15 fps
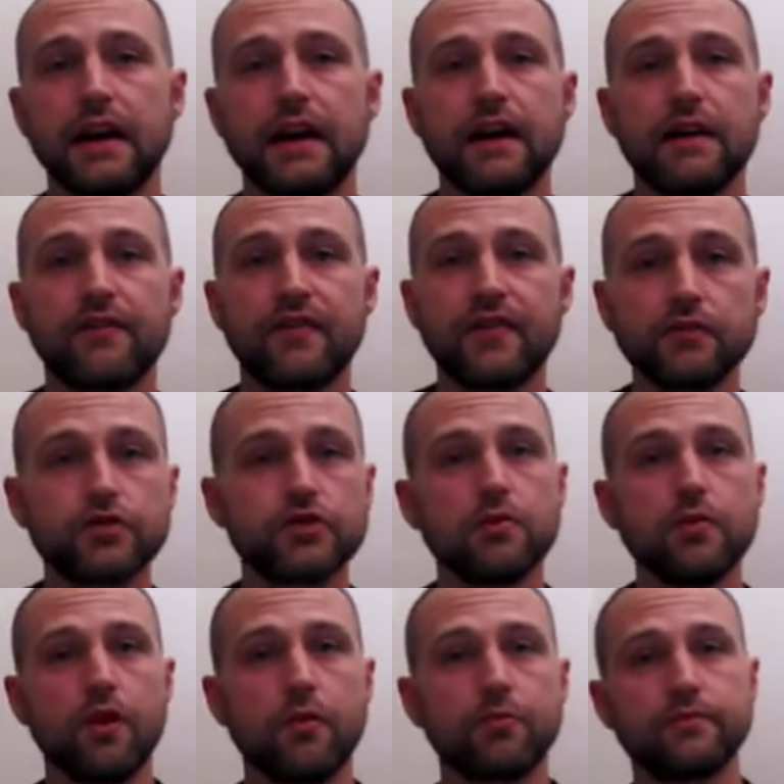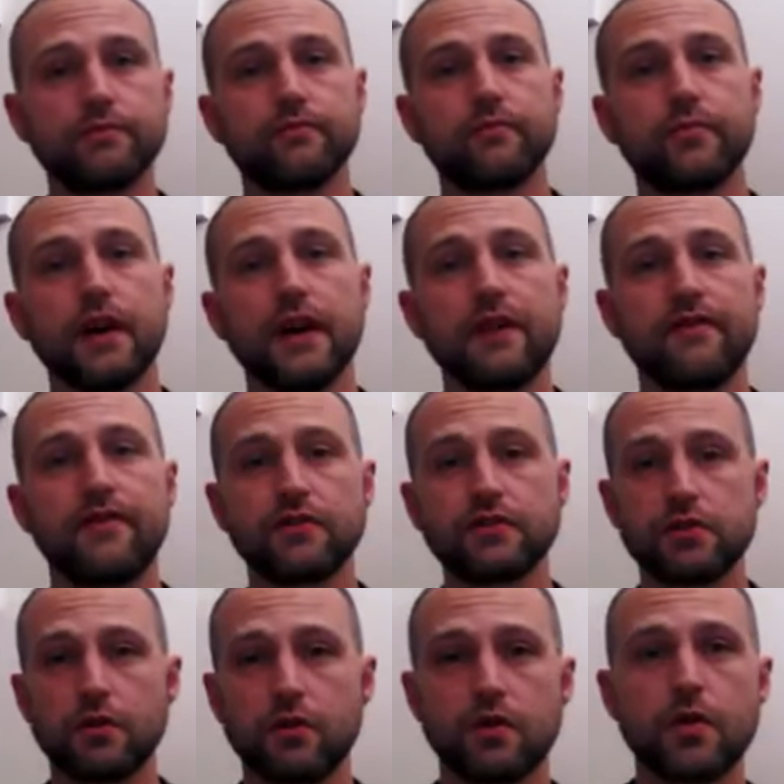it fills you up. It fills
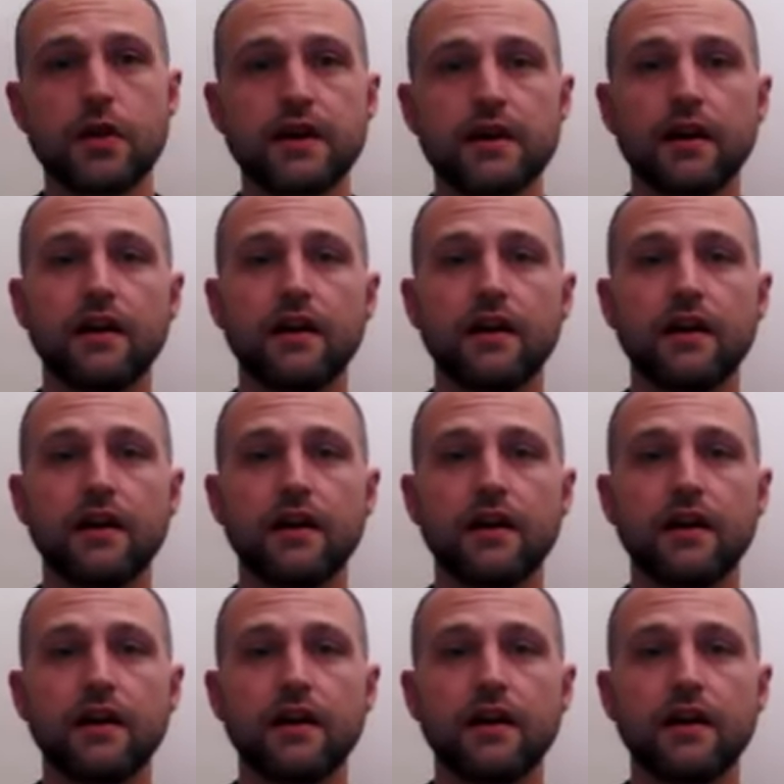you up quicker,